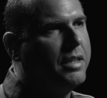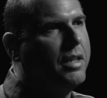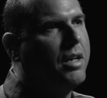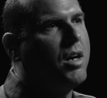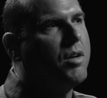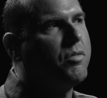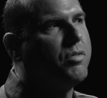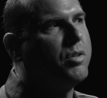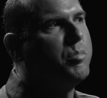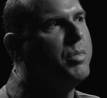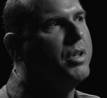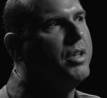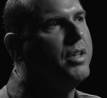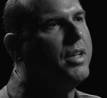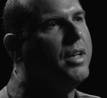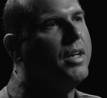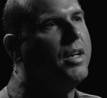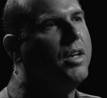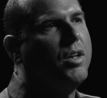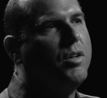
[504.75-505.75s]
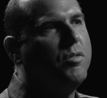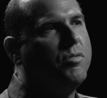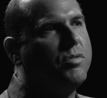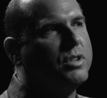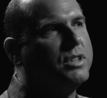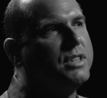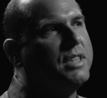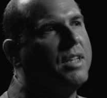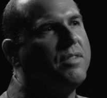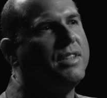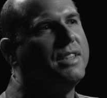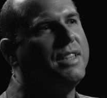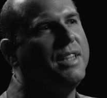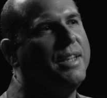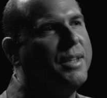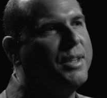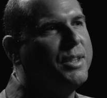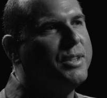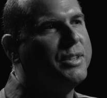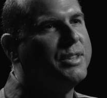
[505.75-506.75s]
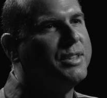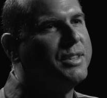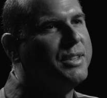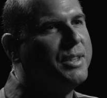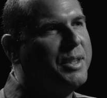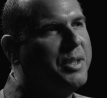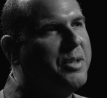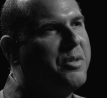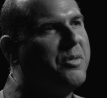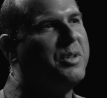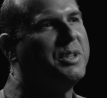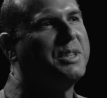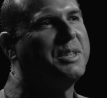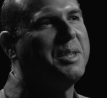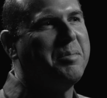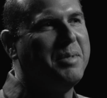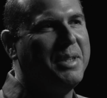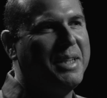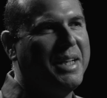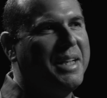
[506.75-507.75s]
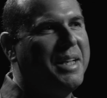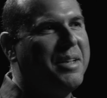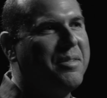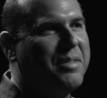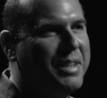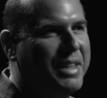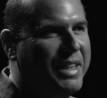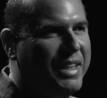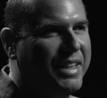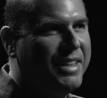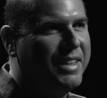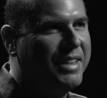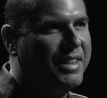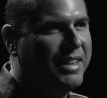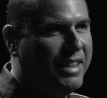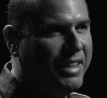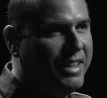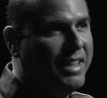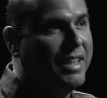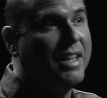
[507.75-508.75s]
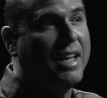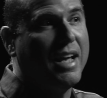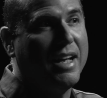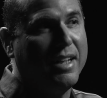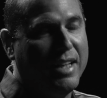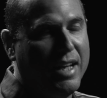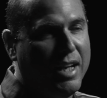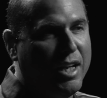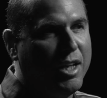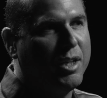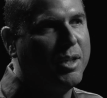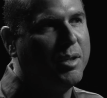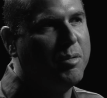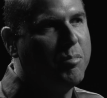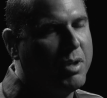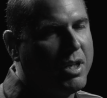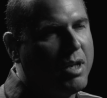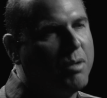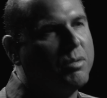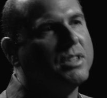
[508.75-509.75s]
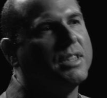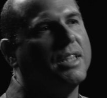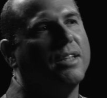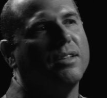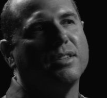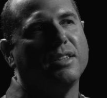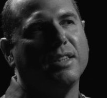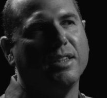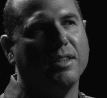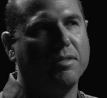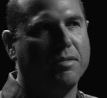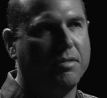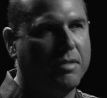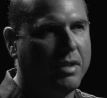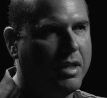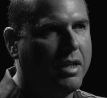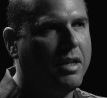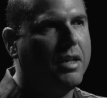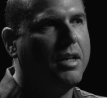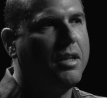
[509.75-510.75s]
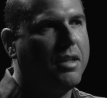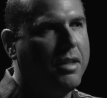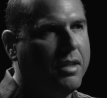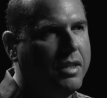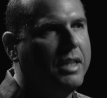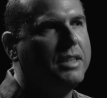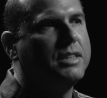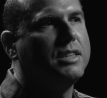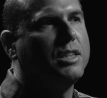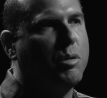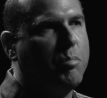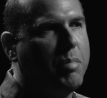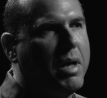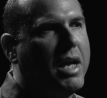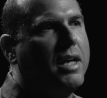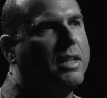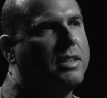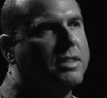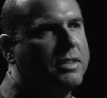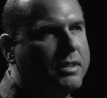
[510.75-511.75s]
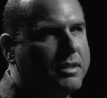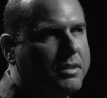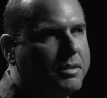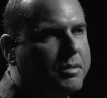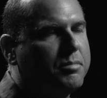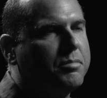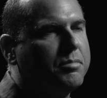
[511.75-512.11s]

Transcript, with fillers: that they offered me for 17 years for something I never did that day, but I was guilty of things in the past.